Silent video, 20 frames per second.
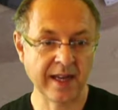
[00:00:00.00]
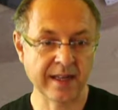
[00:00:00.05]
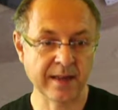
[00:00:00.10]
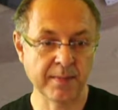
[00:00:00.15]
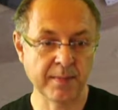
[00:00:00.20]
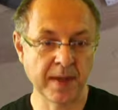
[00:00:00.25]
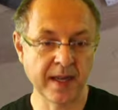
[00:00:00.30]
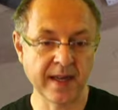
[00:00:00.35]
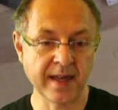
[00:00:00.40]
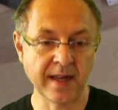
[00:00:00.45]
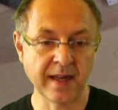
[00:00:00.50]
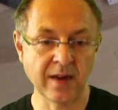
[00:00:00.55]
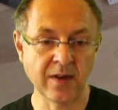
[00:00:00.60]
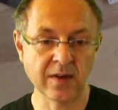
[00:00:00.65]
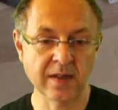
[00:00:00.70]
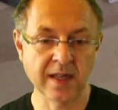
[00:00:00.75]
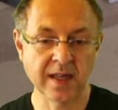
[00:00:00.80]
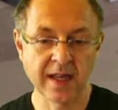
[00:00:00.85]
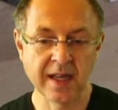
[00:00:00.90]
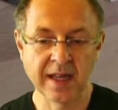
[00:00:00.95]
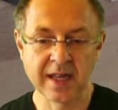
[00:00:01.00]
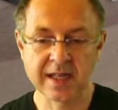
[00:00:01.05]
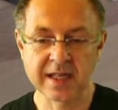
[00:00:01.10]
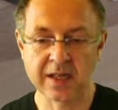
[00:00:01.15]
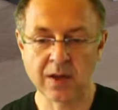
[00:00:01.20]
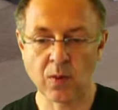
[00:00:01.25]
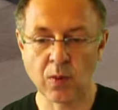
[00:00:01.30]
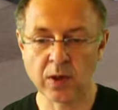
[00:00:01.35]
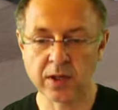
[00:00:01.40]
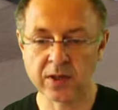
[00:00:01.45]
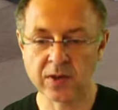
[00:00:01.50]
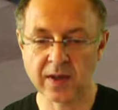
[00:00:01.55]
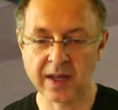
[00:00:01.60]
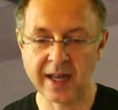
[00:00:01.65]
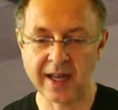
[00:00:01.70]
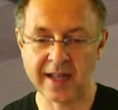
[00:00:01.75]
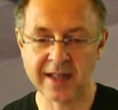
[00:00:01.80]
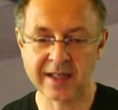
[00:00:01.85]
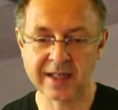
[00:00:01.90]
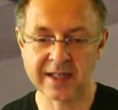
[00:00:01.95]
the pinout. So what you
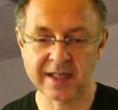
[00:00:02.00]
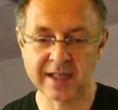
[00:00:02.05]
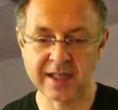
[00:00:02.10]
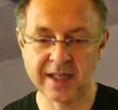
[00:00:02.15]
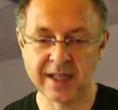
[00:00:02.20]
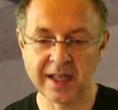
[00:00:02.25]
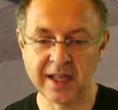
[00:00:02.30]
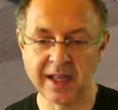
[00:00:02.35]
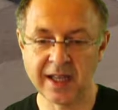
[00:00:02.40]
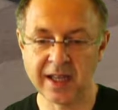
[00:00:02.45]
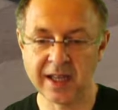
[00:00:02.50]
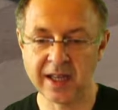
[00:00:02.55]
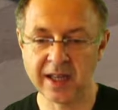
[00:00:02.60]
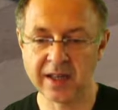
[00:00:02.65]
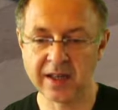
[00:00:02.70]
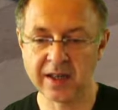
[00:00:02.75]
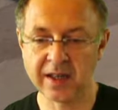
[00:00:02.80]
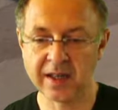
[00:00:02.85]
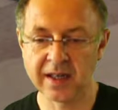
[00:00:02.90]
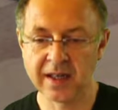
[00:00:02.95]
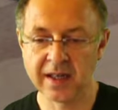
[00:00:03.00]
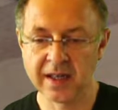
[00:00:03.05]
can see here,